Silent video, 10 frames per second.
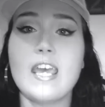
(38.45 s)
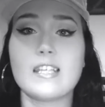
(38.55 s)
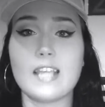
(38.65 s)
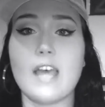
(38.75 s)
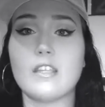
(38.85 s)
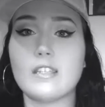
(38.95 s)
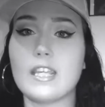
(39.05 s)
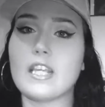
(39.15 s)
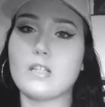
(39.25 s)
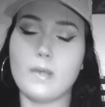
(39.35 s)
It's sad the
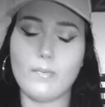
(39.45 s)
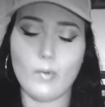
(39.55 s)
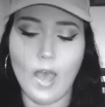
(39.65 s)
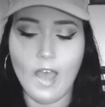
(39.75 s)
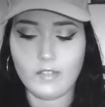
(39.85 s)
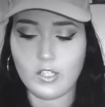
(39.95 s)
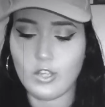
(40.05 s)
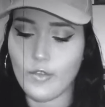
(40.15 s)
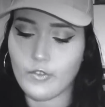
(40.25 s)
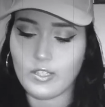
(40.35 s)
things people have to
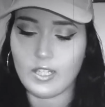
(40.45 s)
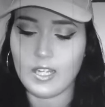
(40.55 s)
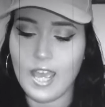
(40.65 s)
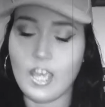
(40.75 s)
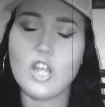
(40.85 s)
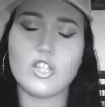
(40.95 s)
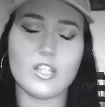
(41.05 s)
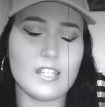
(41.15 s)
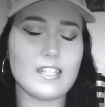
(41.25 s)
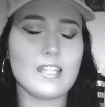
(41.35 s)
go through today,
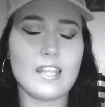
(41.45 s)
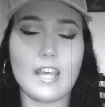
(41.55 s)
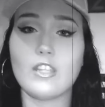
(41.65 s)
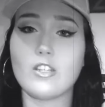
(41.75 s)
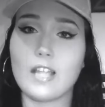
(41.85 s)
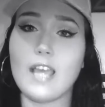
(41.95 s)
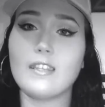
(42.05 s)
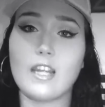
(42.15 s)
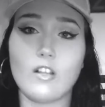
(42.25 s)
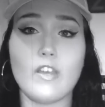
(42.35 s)
just to see that there's
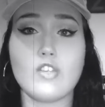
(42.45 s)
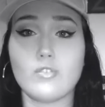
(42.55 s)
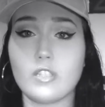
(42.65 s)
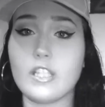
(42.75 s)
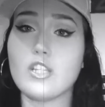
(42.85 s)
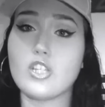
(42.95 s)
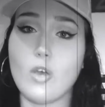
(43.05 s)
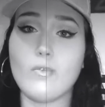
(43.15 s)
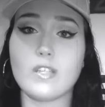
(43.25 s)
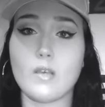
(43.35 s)
light that'll eventually
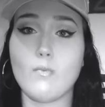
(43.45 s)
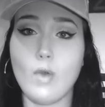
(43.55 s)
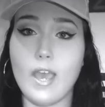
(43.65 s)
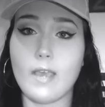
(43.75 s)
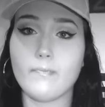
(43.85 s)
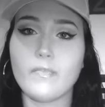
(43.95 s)
show in some way.